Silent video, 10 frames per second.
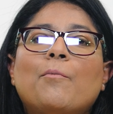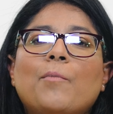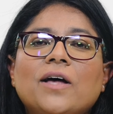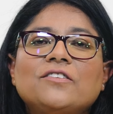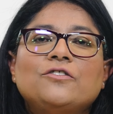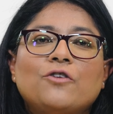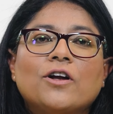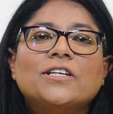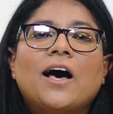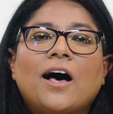must
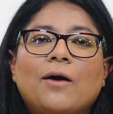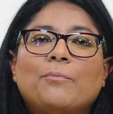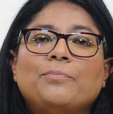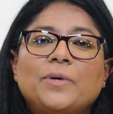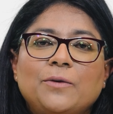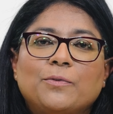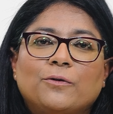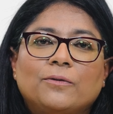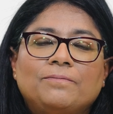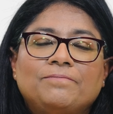not harm people.